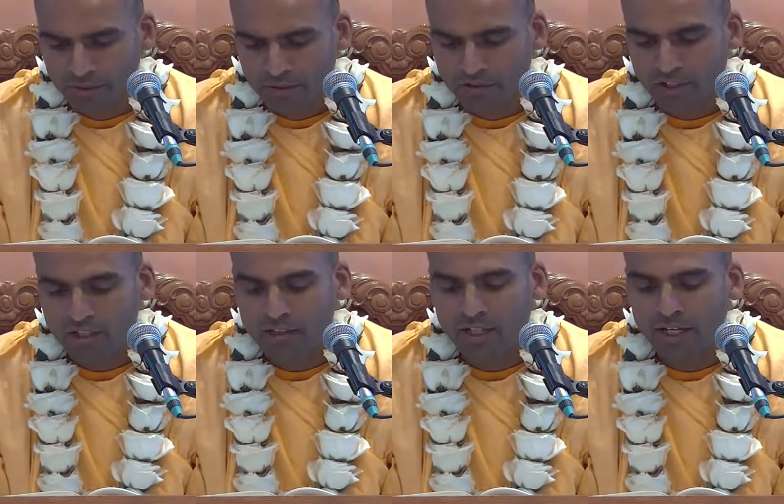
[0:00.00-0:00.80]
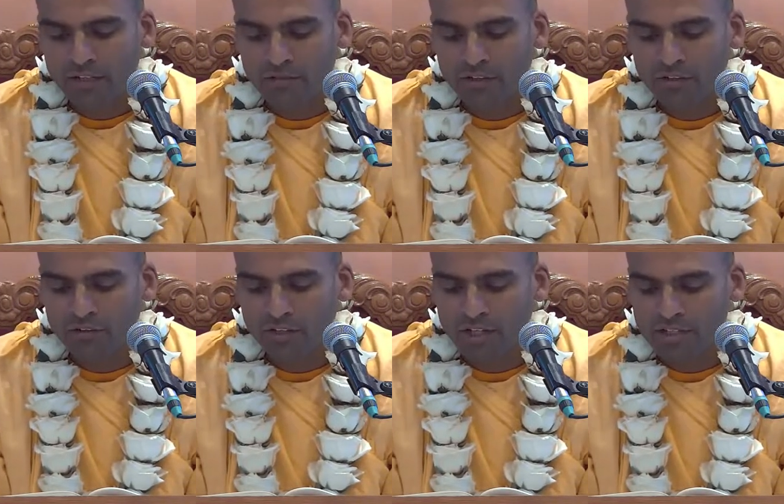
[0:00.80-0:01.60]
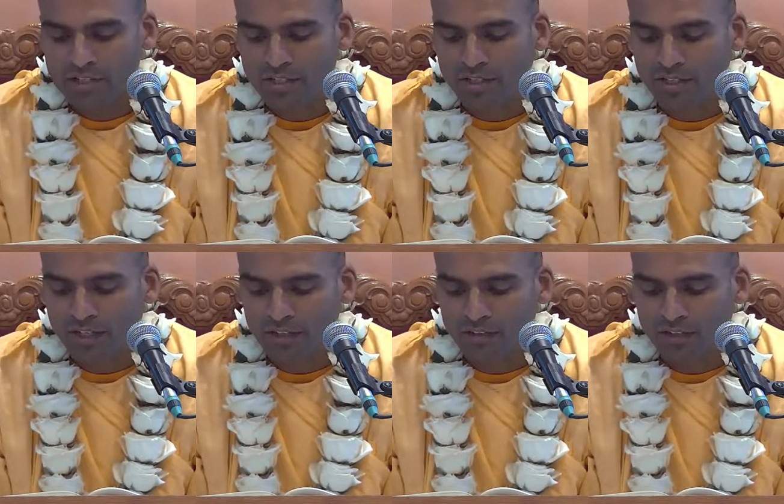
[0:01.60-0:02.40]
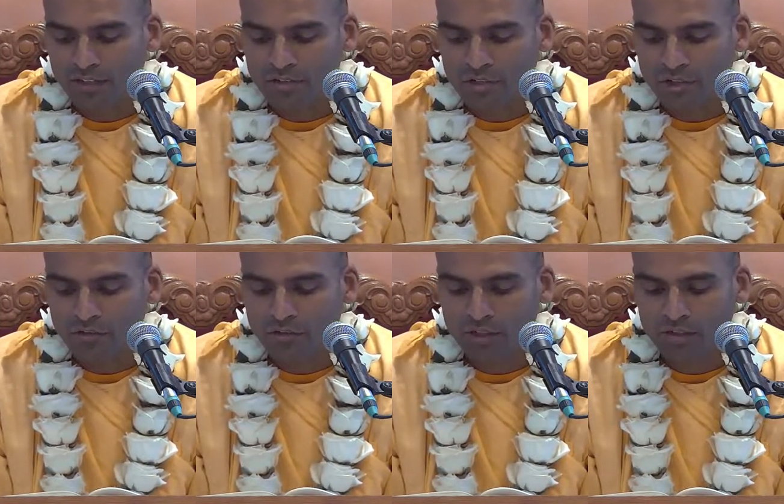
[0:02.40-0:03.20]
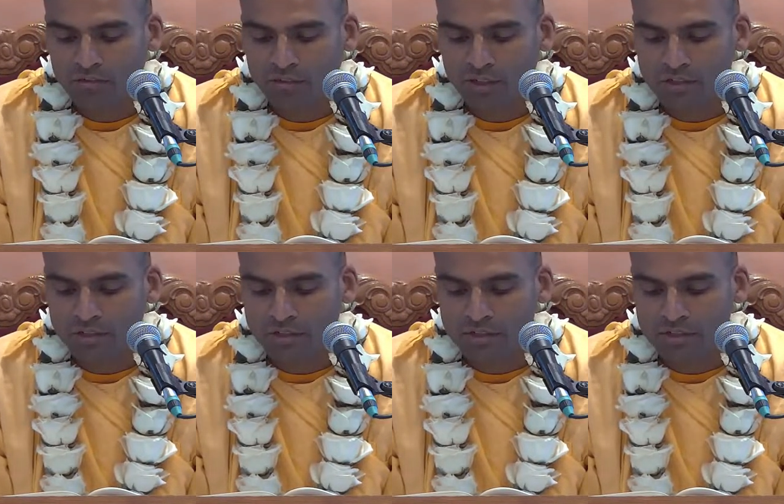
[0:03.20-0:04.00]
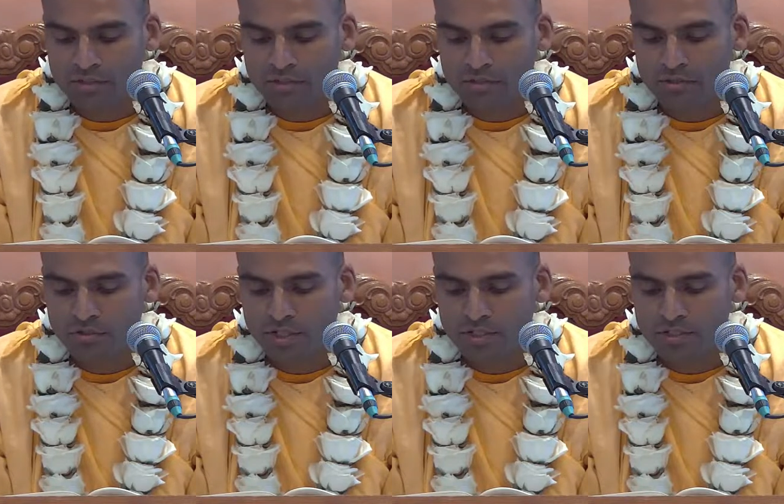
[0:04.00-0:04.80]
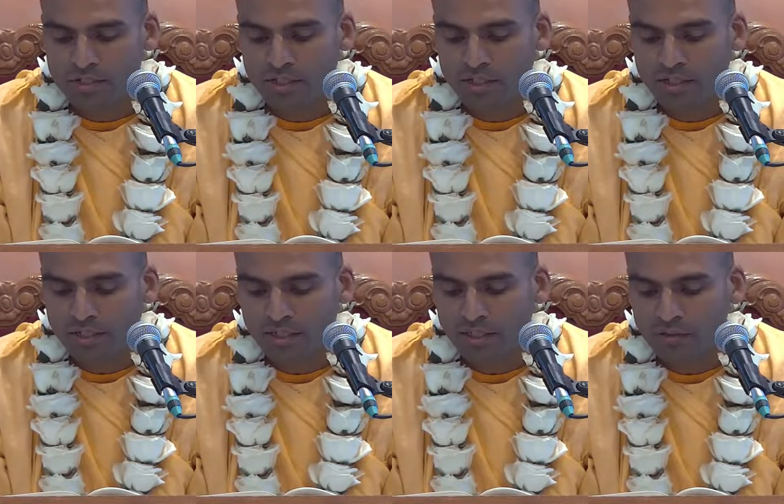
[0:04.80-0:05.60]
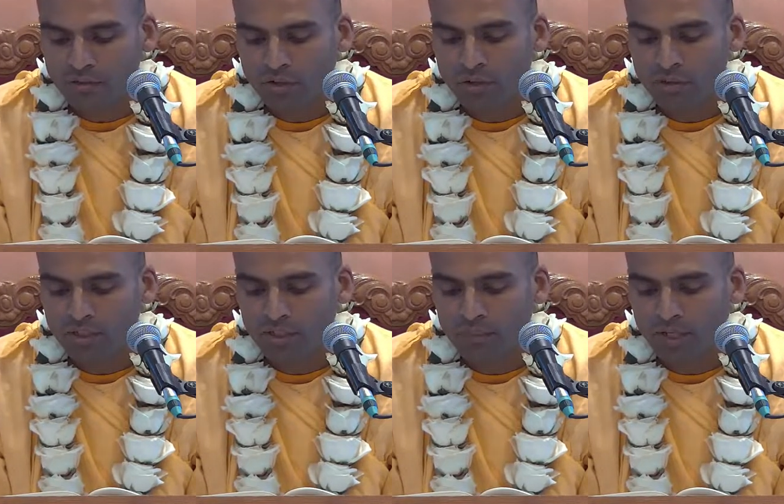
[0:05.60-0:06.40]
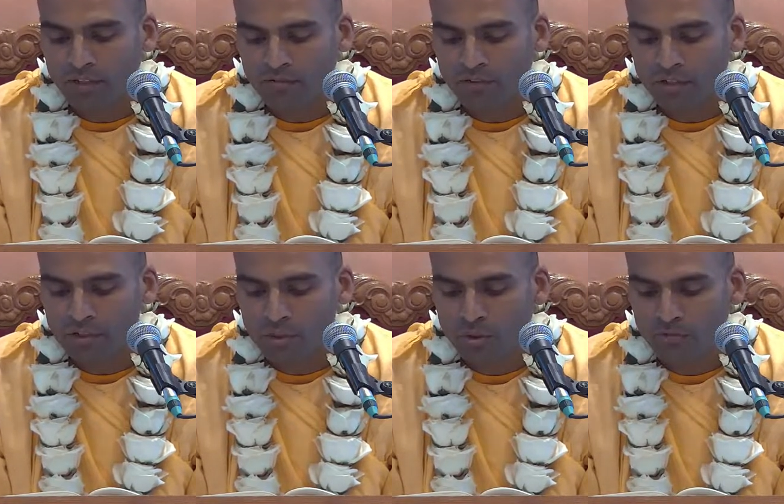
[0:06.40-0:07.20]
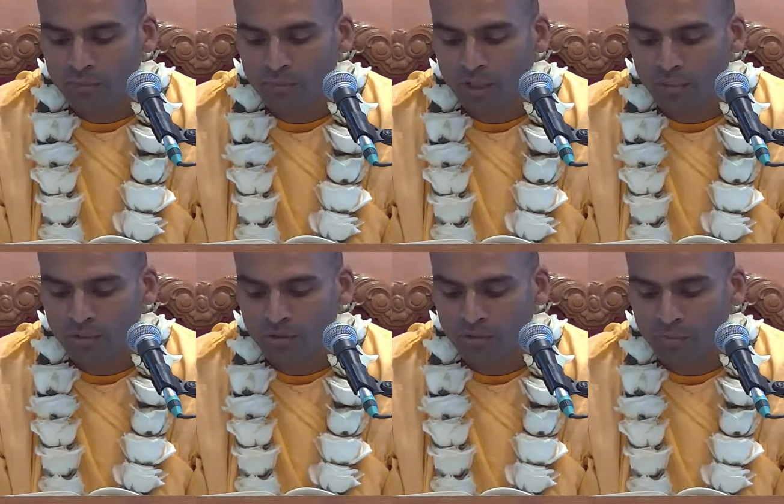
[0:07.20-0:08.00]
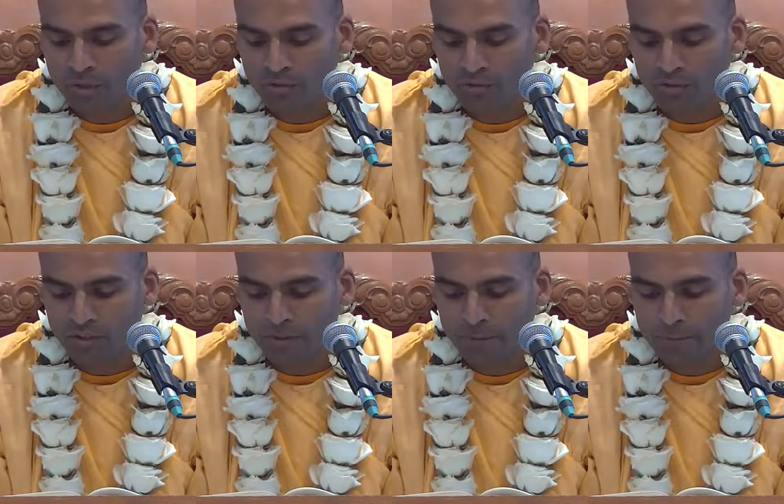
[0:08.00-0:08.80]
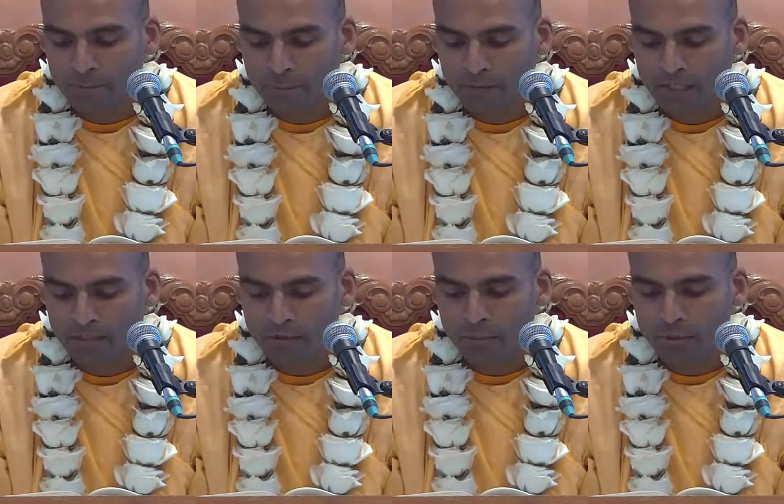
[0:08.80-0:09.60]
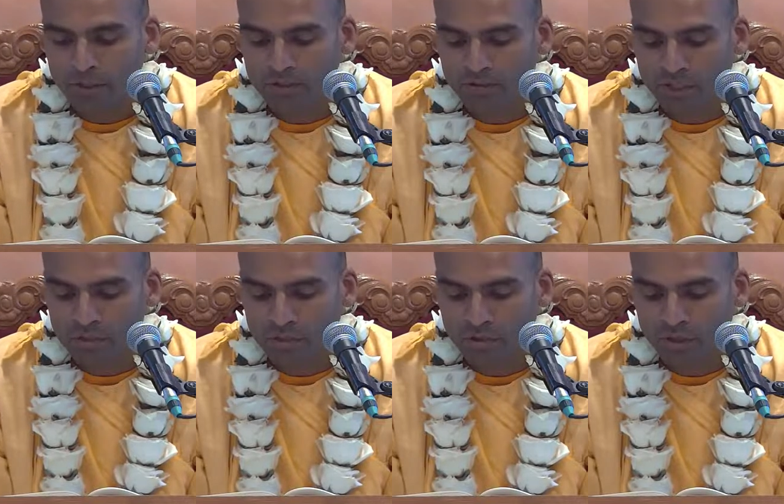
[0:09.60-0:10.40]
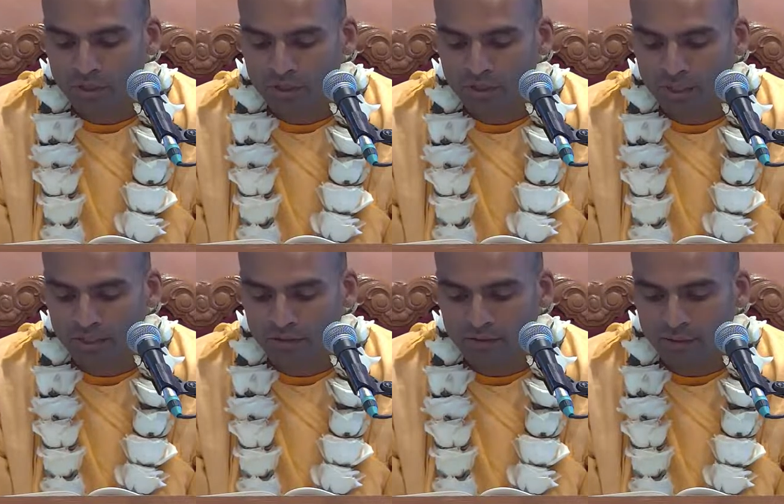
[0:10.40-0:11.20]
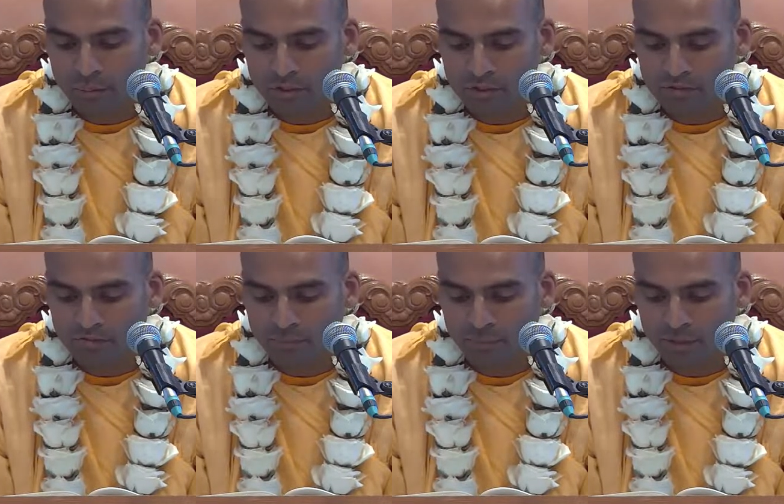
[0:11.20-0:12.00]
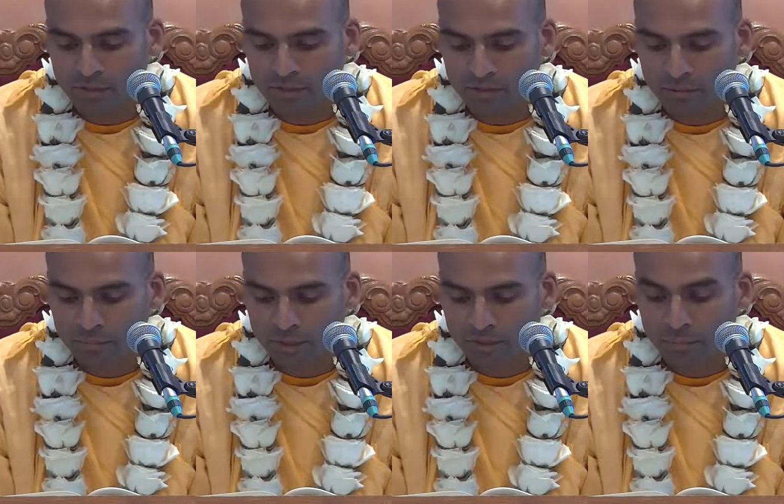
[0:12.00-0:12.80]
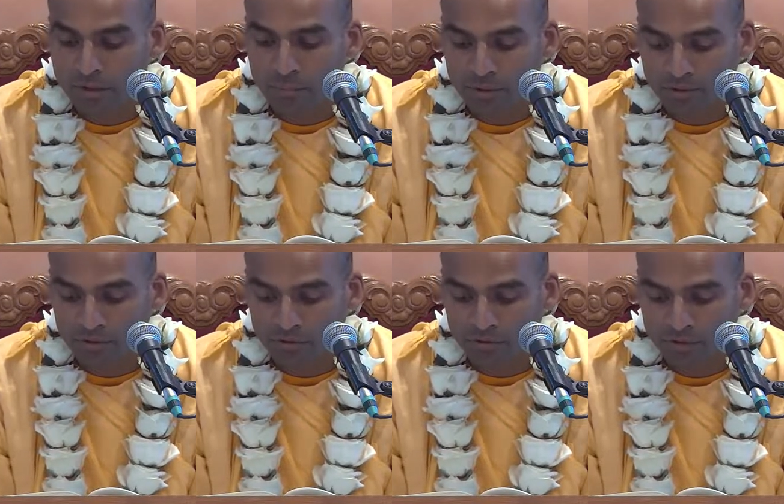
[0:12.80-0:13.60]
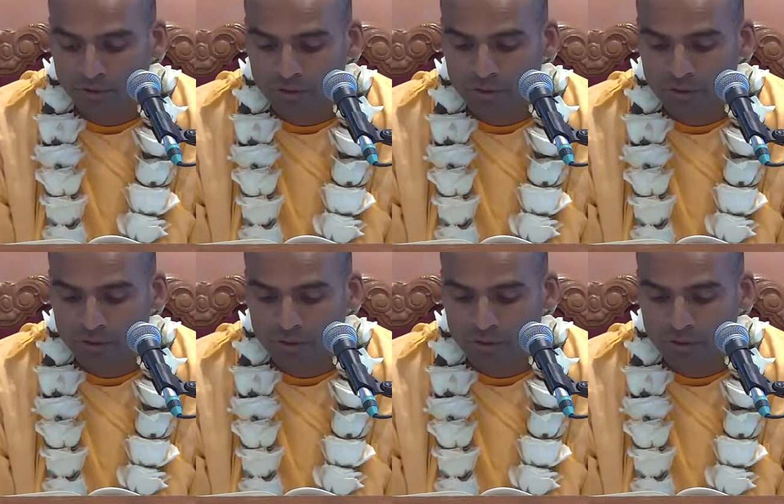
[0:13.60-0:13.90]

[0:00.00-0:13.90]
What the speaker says: The second line of this verse indicates that the Kshatriyas, Vaishyas and Sudras eat only by the virtue of the Brahmanas' mercy. In other words, they should not eat anything which is forbidden by the Brahmanas.